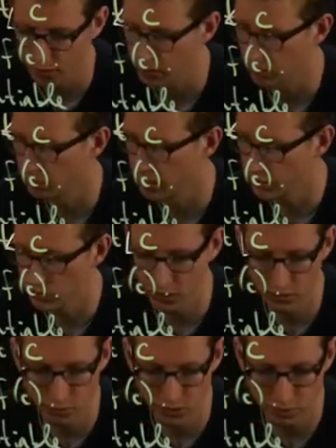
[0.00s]
the
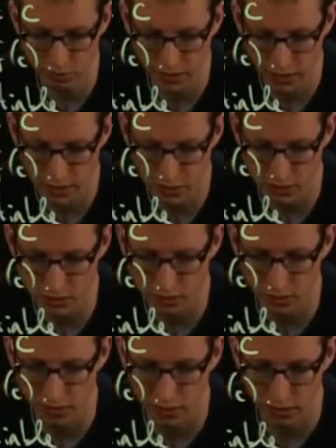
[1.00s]
matrix
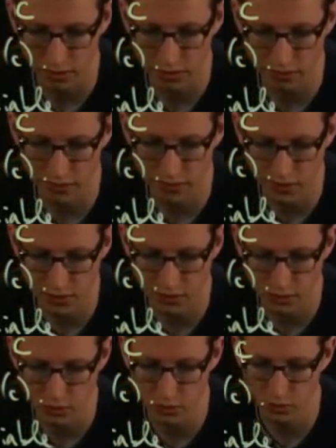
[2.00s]
multiplication of
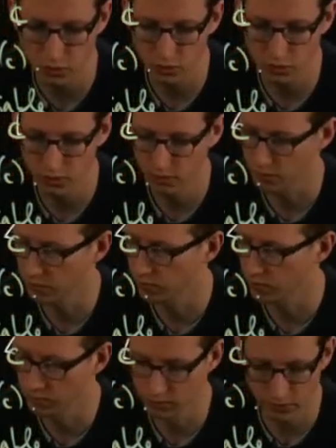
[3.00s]
these two
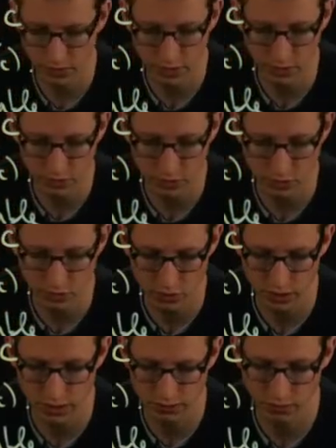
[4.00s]
linear
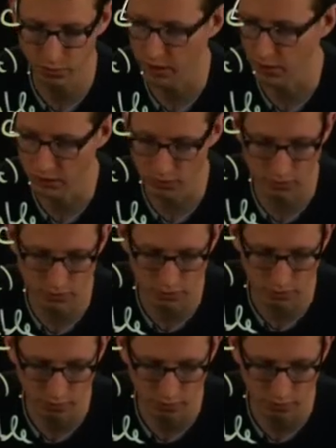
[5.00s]
transformations.